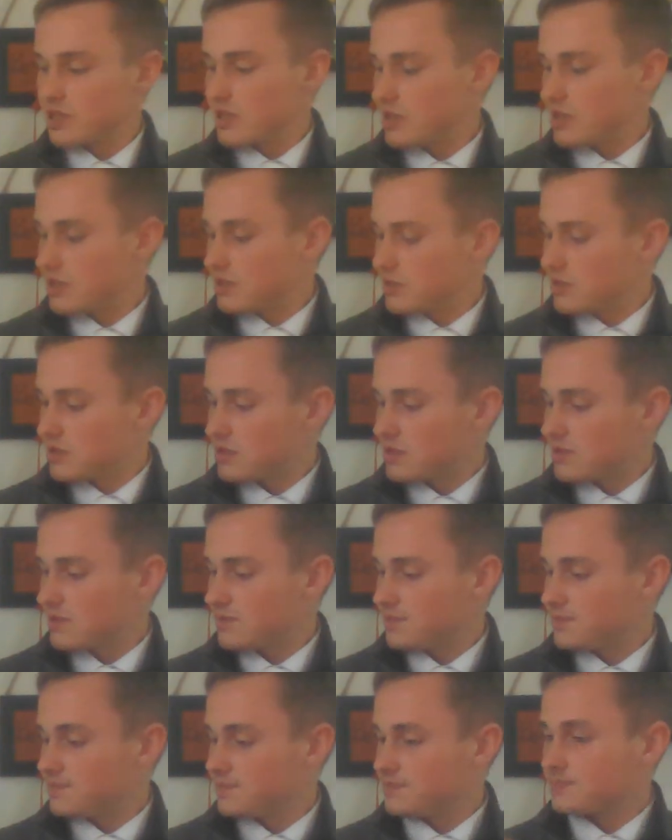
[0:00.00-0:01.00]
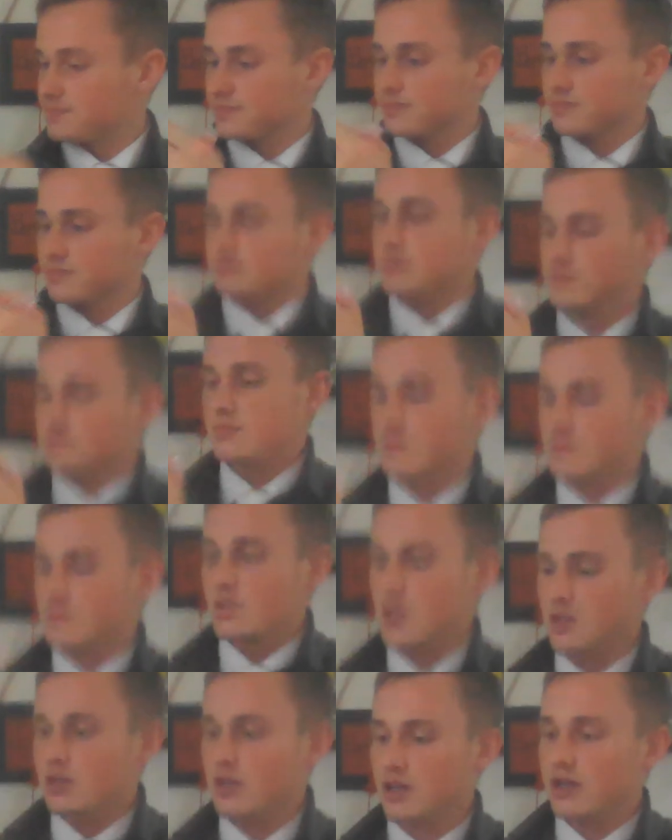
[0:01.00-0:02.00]
cells.
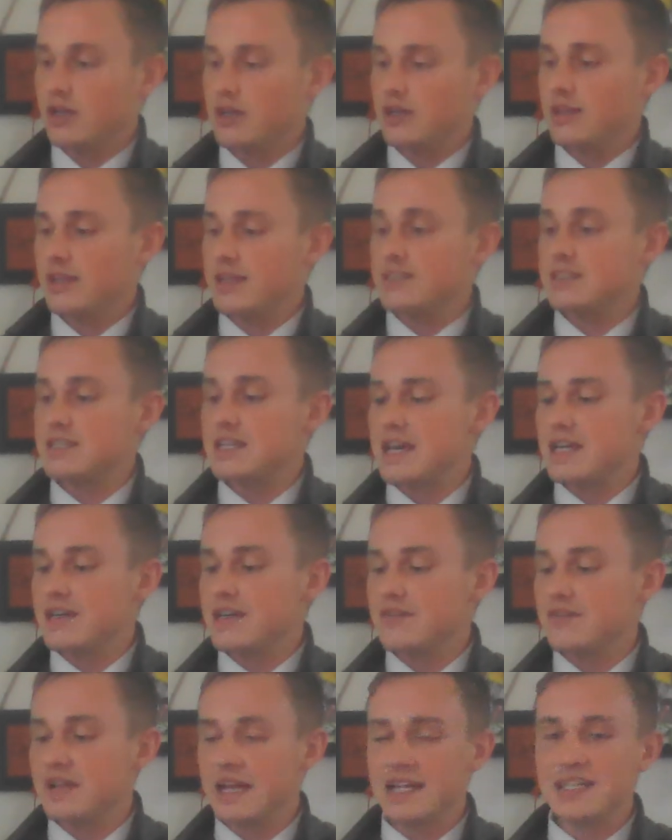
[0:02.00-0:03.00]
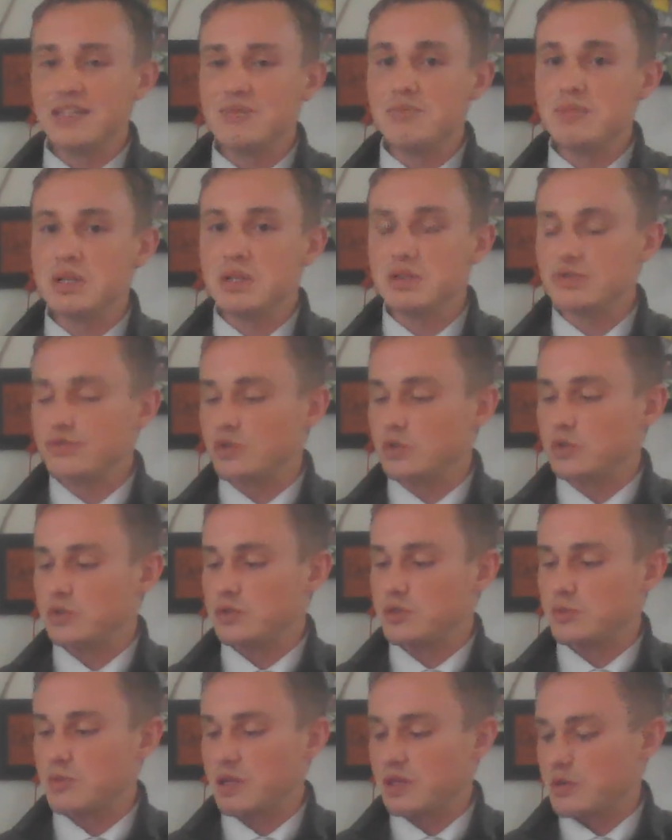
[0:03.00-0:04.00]
That's negative 90
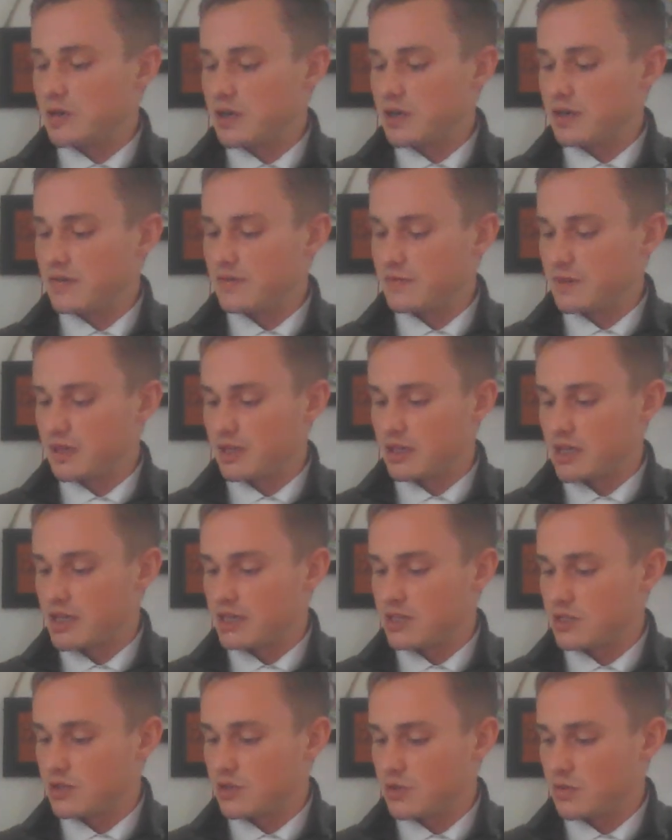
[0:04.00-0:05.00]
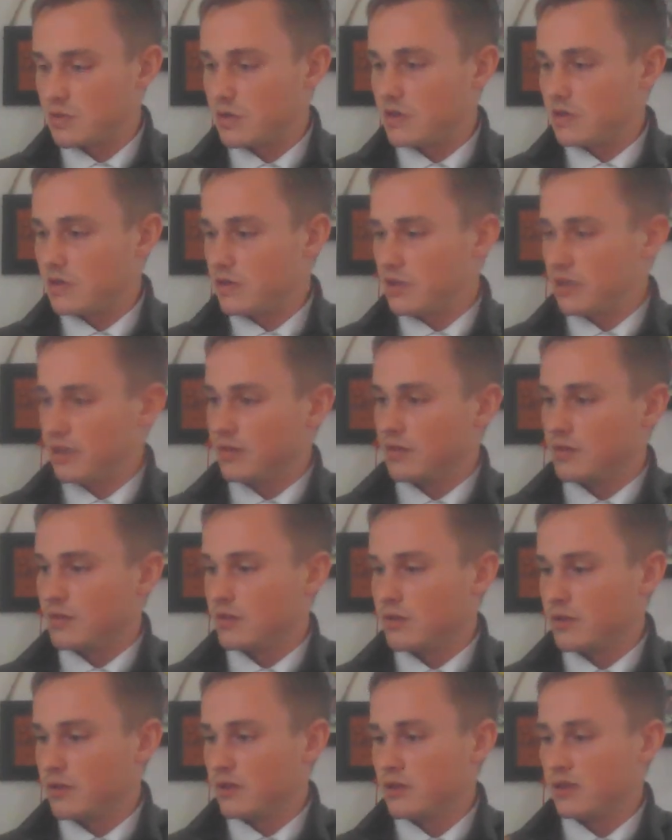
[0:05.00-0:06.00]
millivolts, by the way, in case you're wondering.
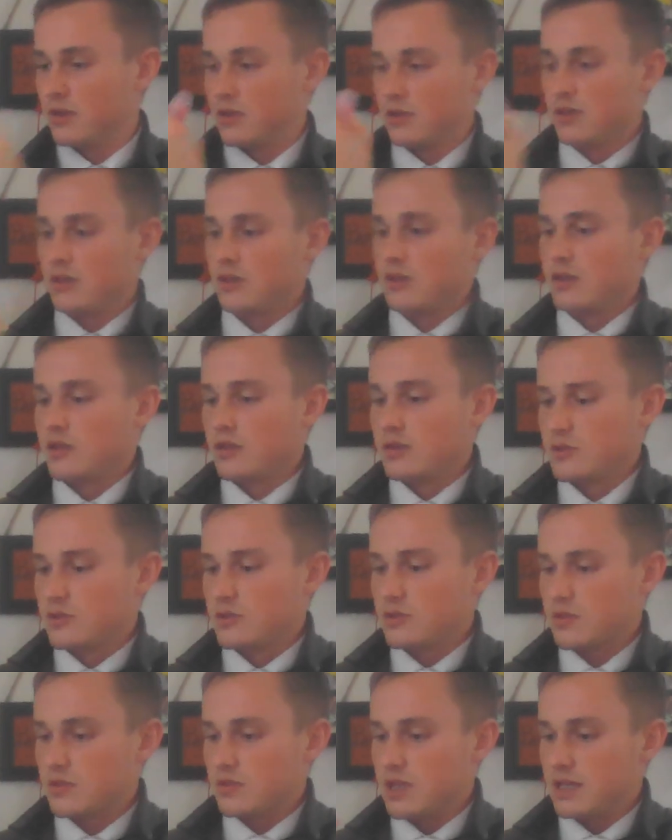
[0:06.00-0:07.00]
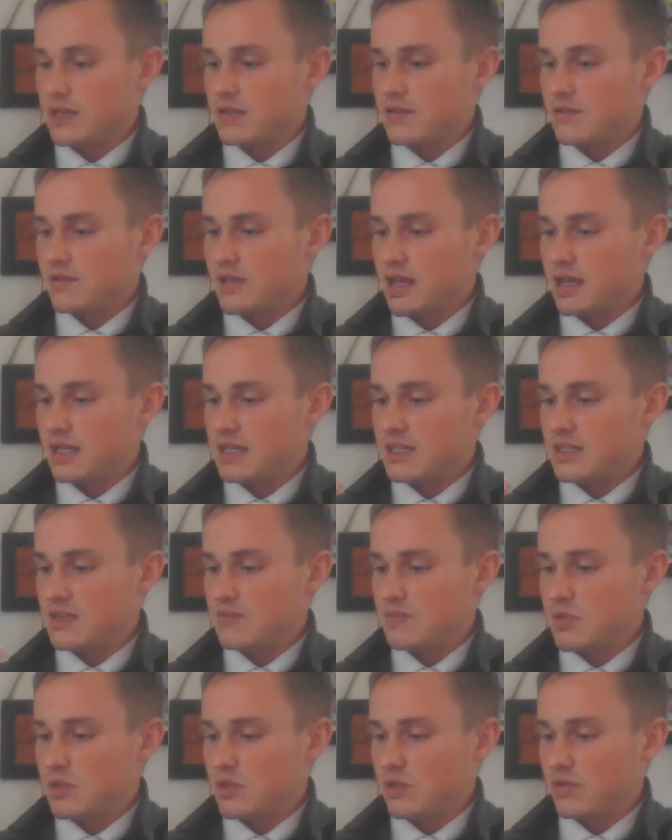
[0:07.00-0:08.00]
So negative
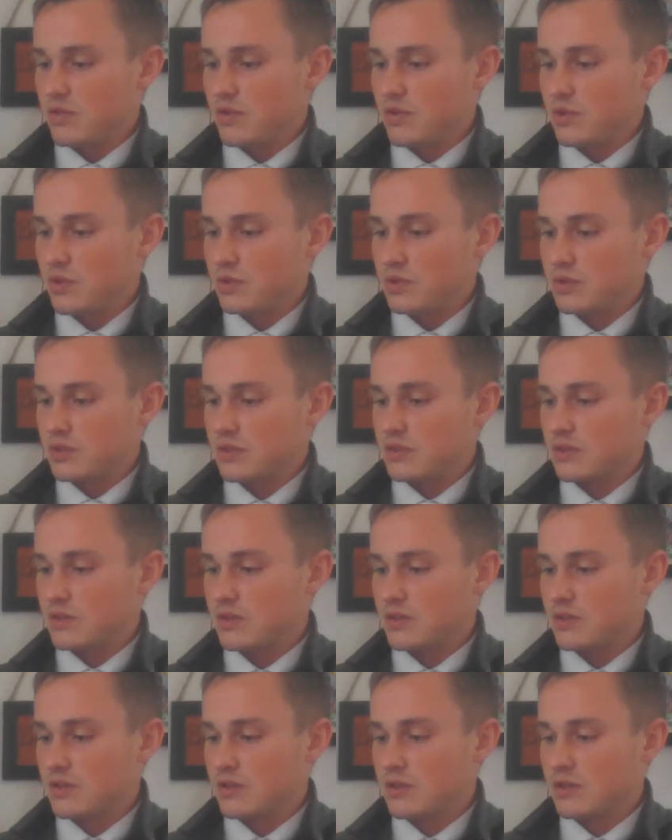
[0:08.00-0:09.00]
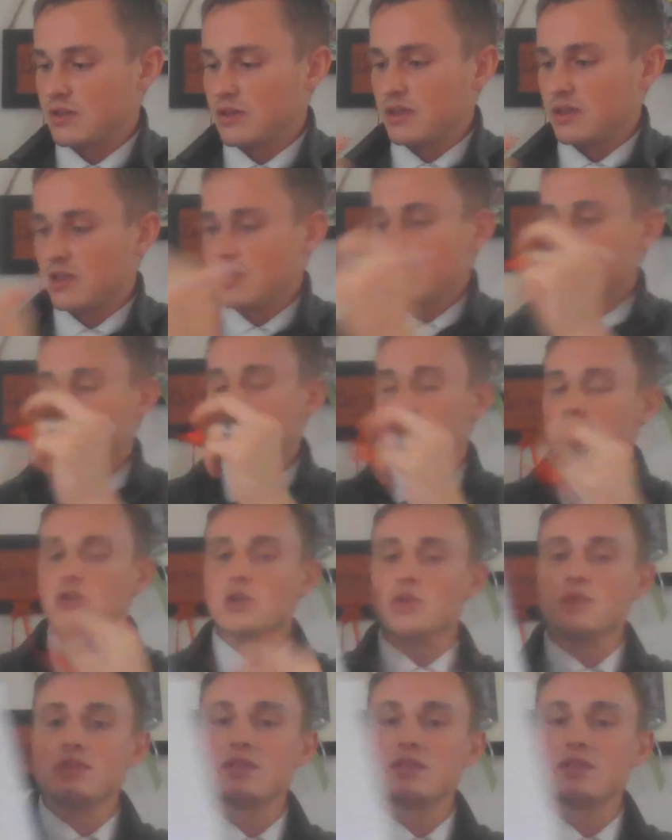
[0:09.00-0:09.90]
90 millivolts. So